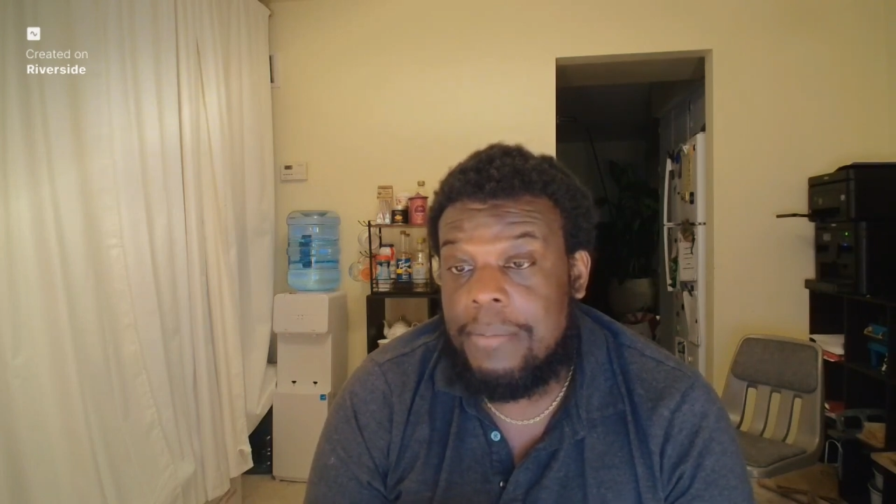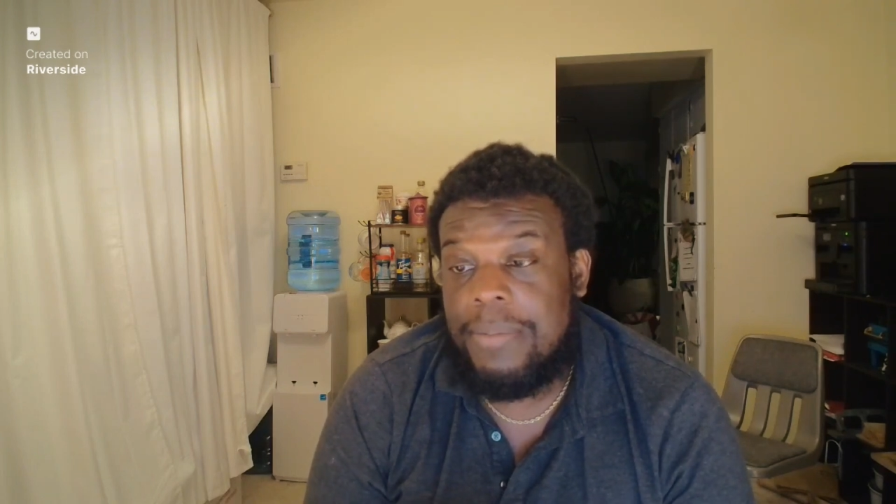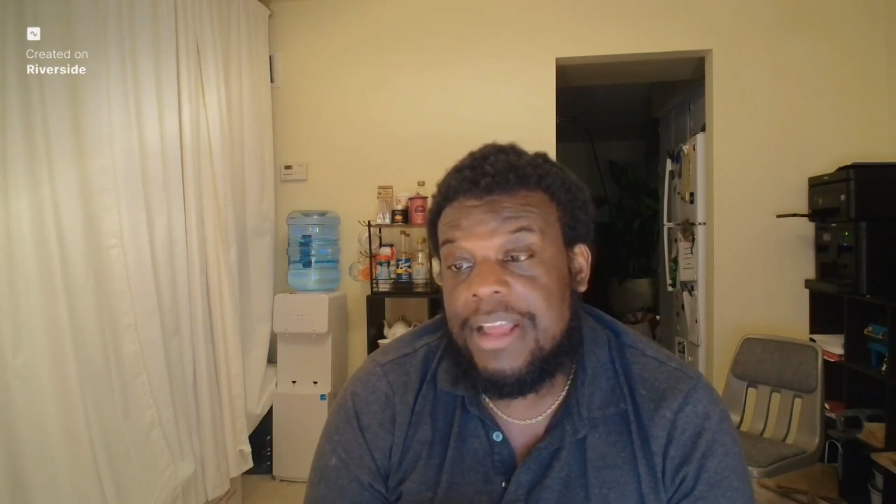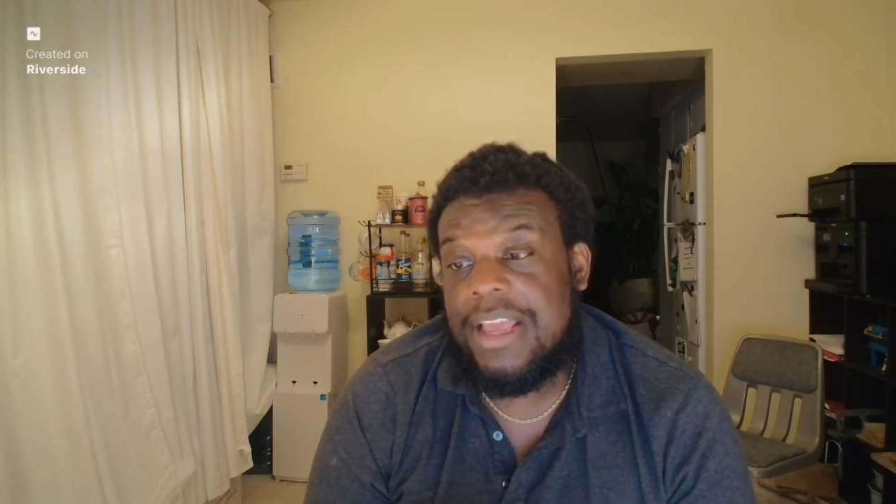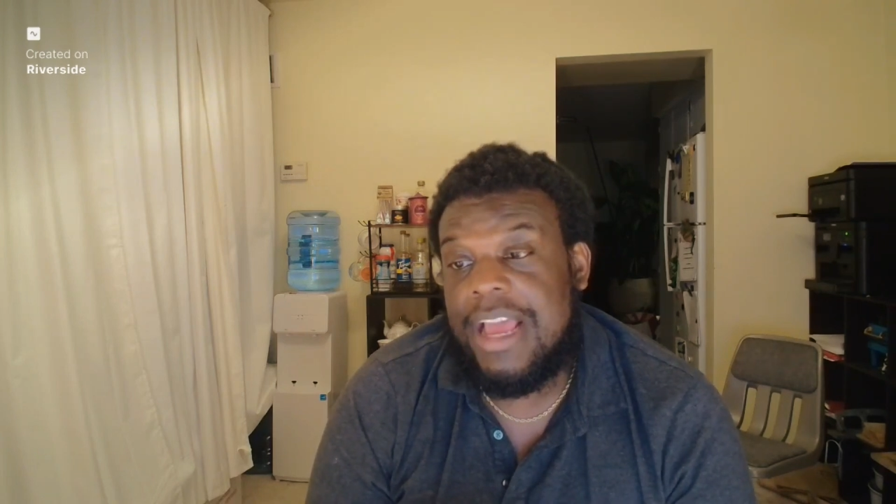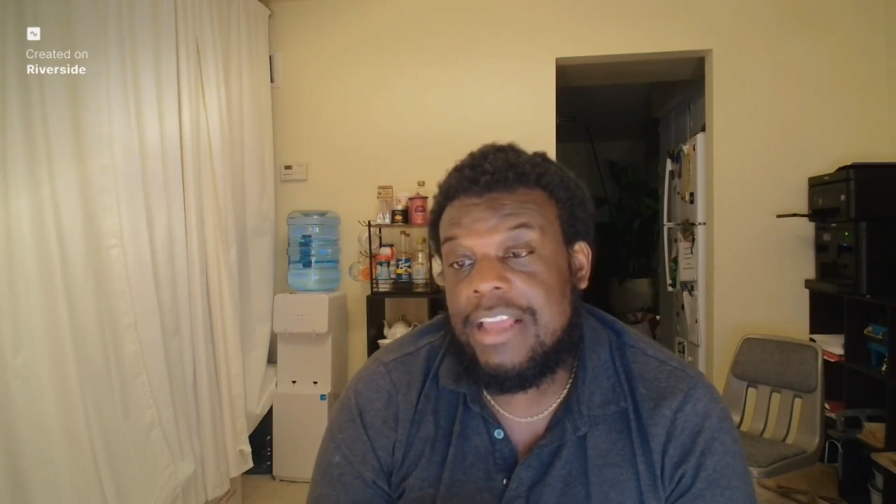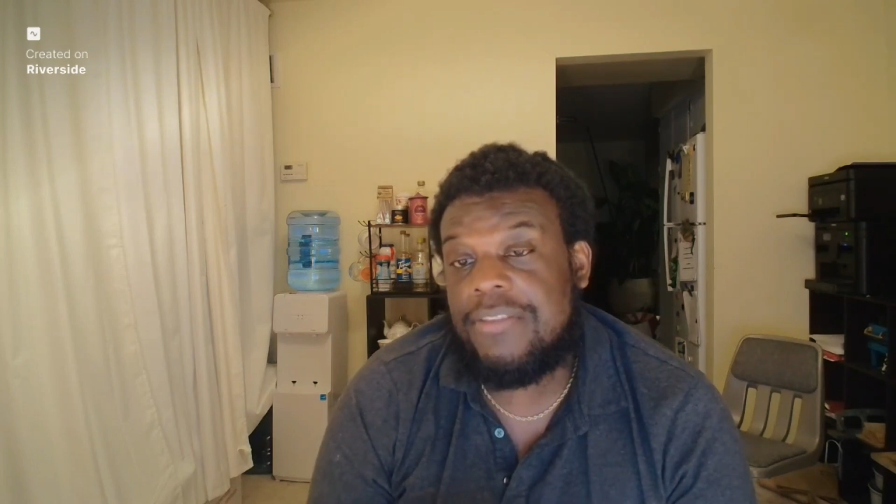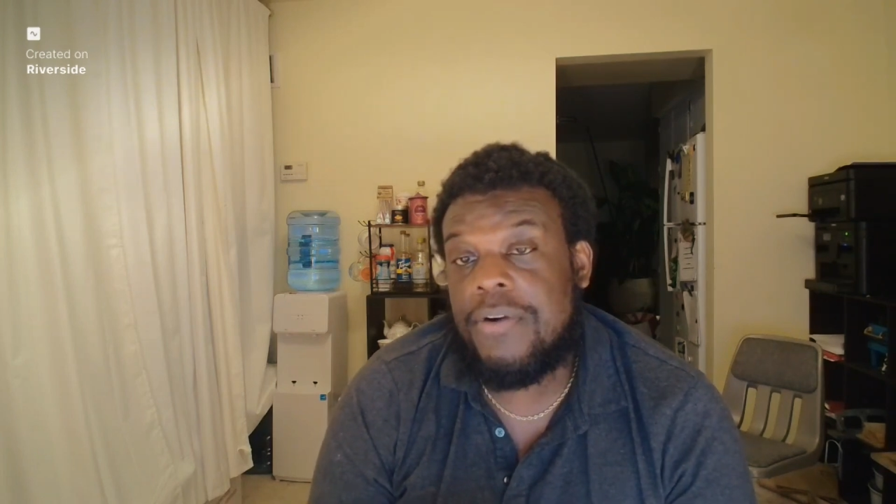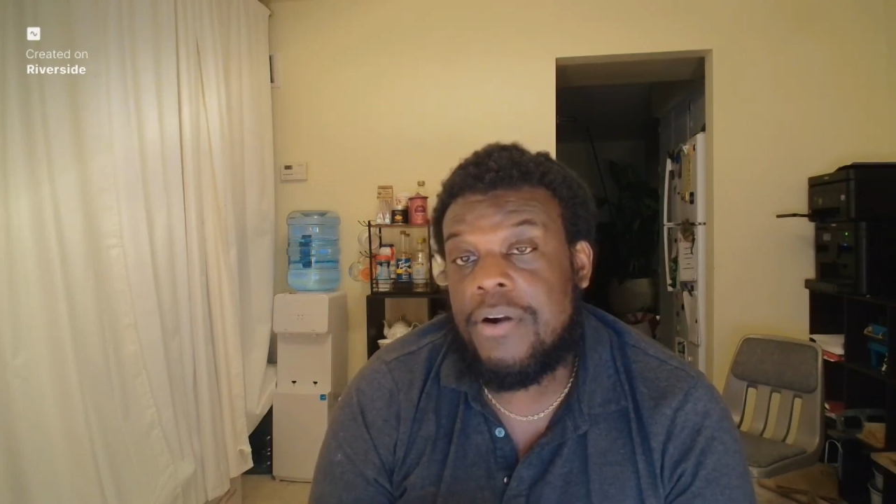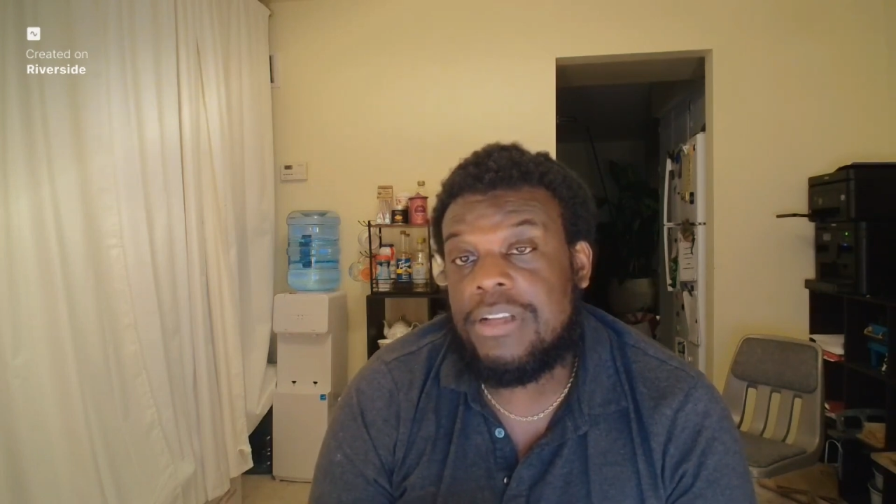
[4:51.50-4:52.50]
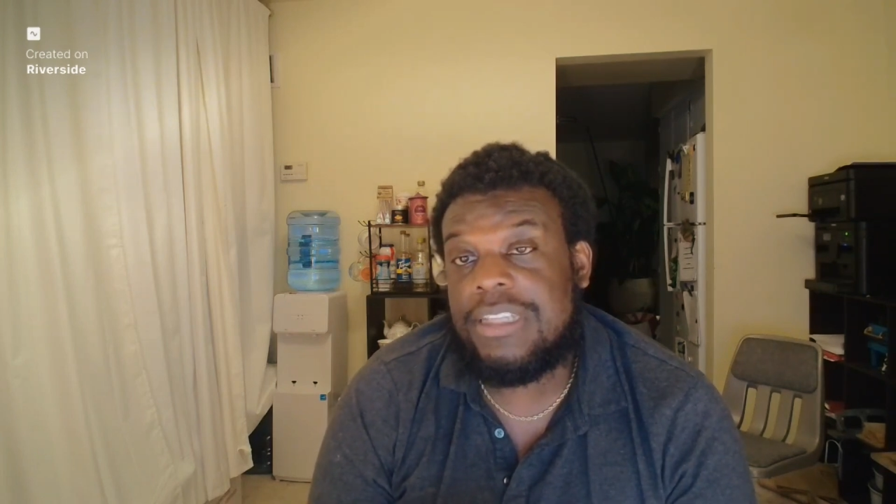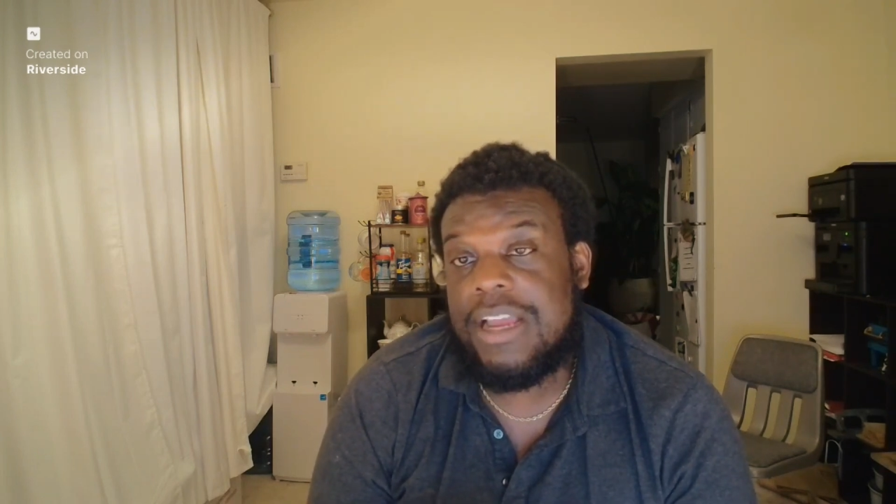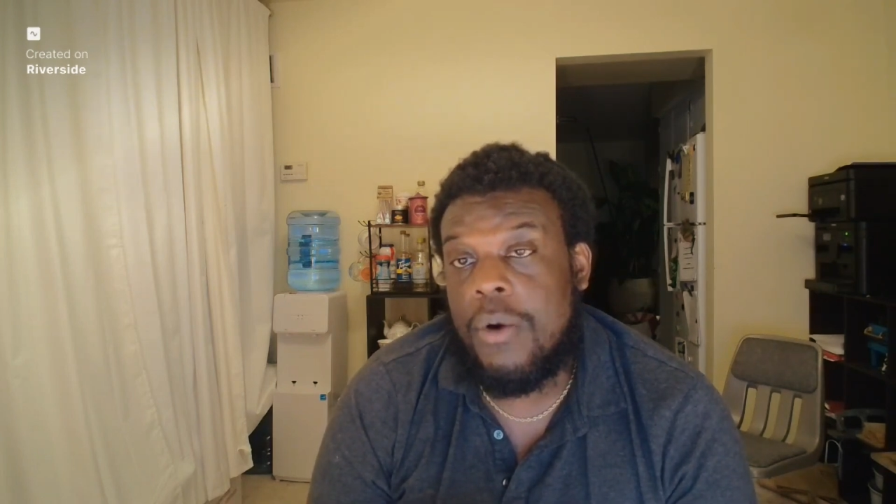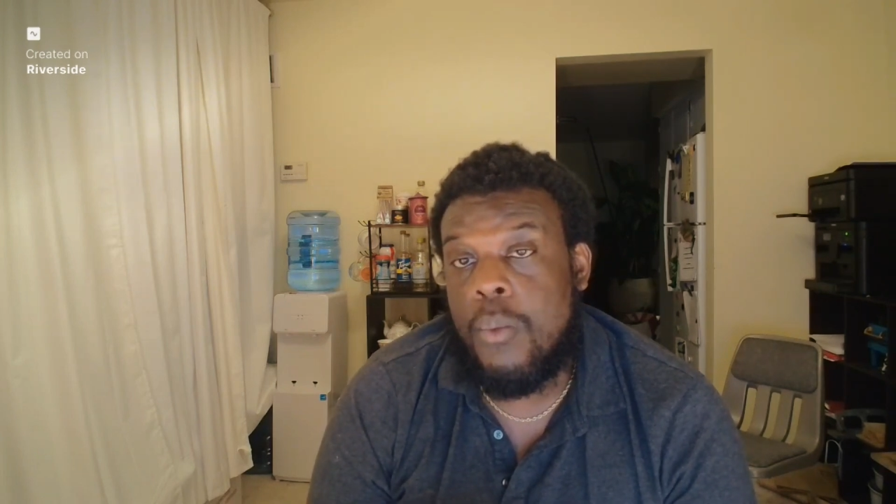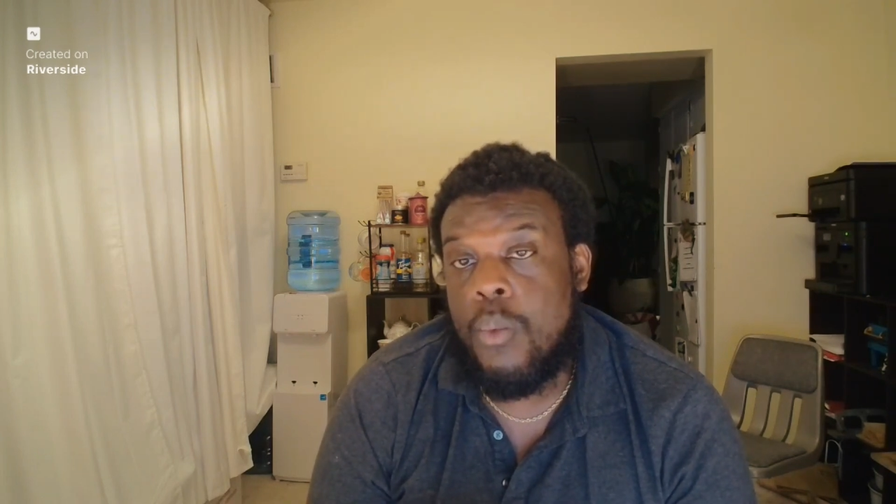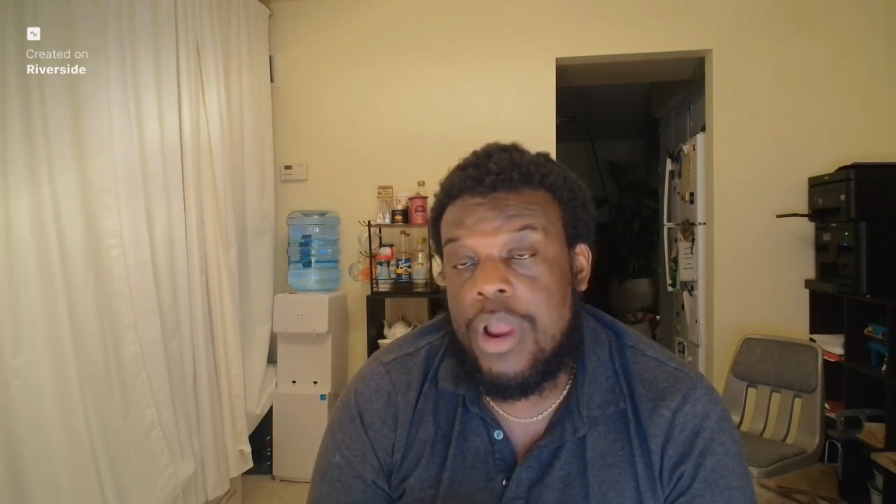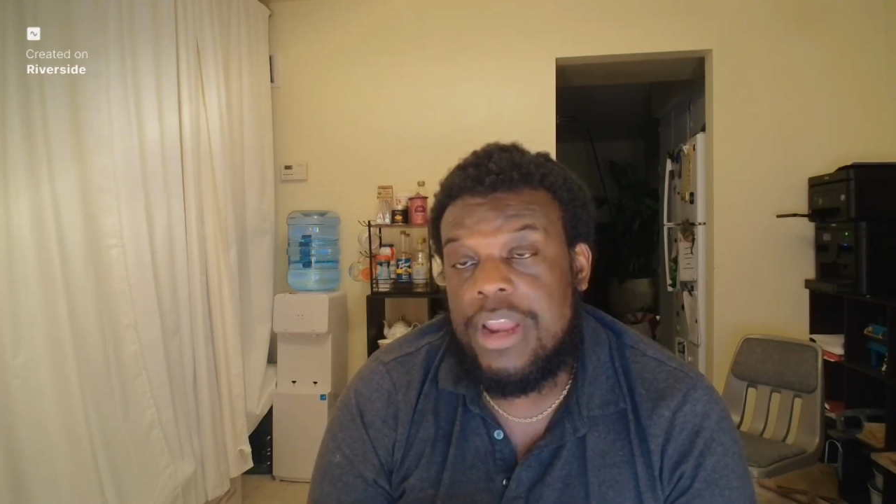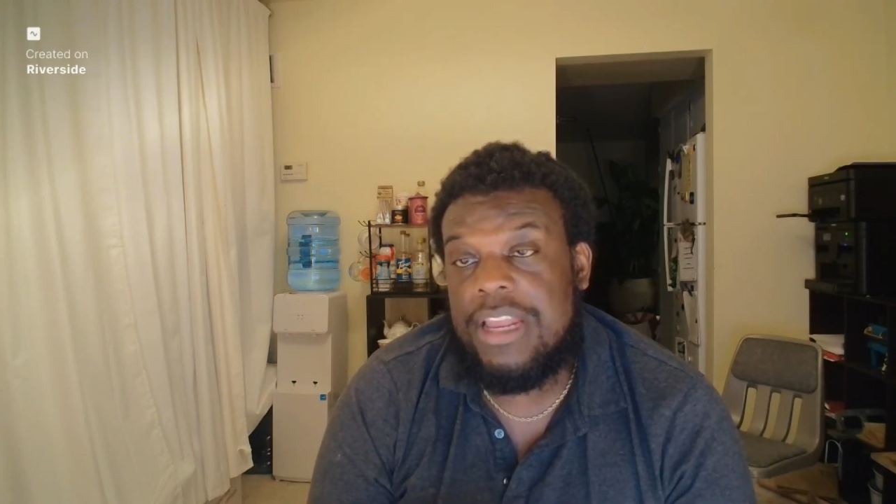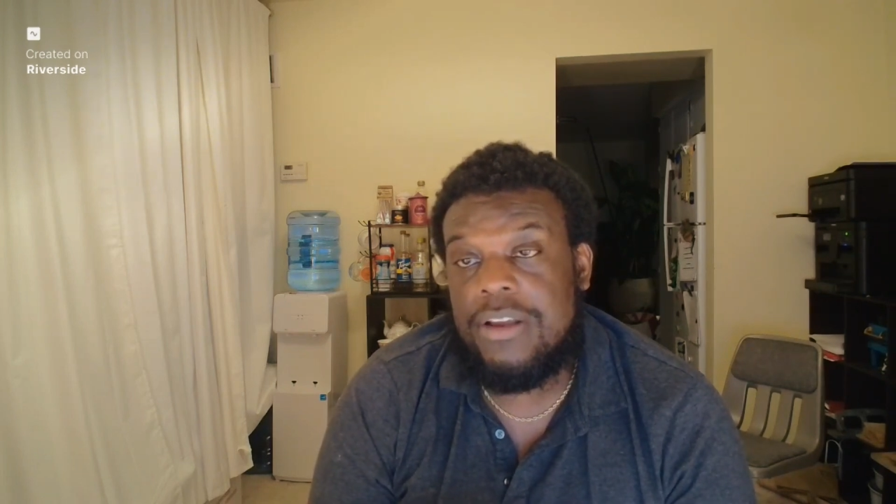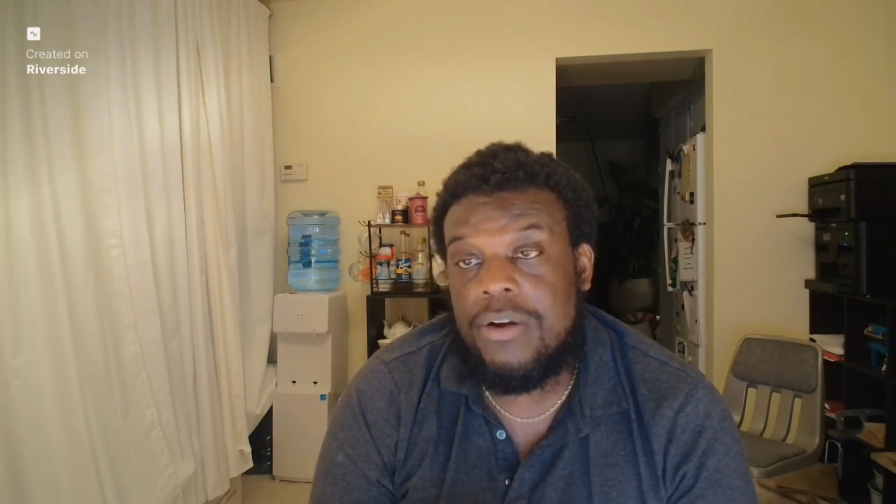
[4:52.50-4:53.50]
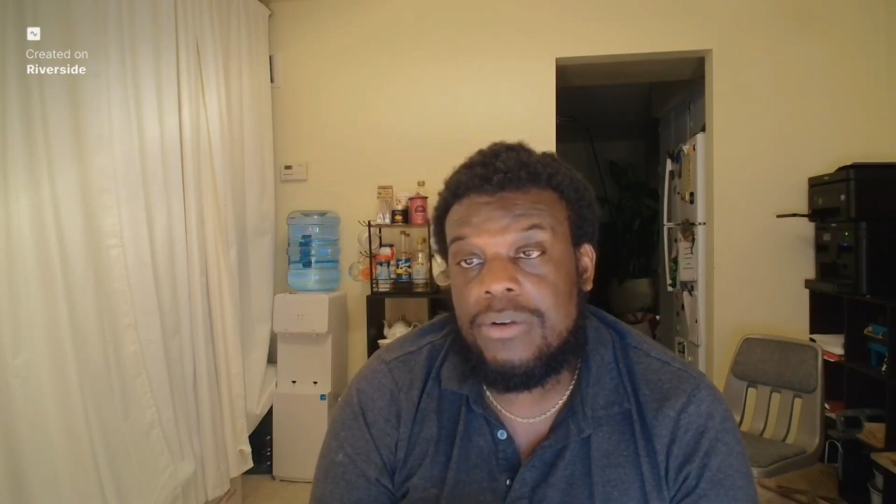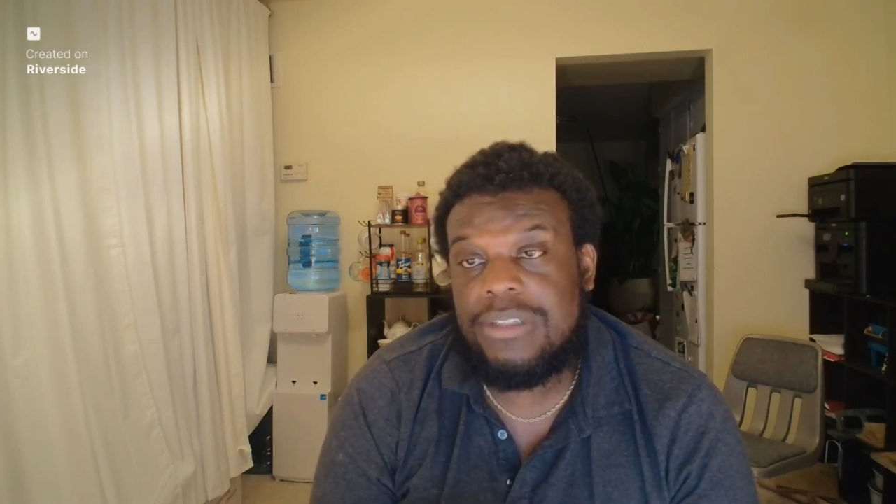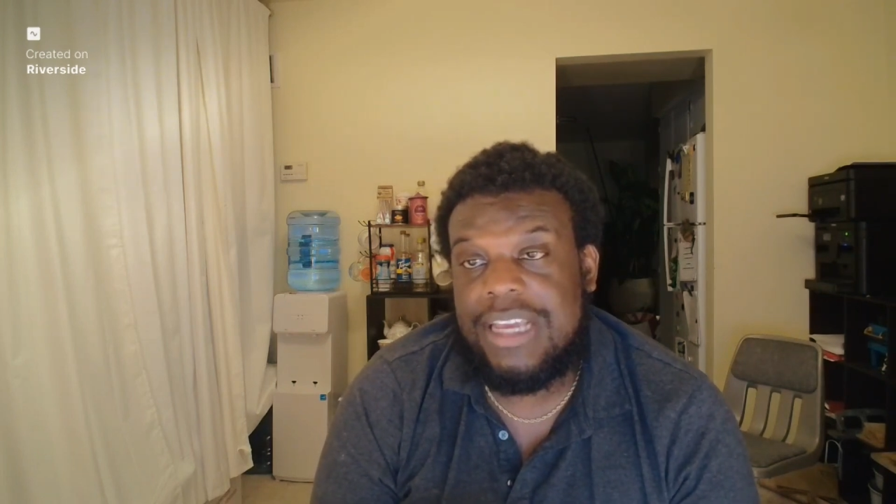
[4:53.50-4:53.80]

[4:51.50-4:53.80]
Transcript: but as far as like winning goes,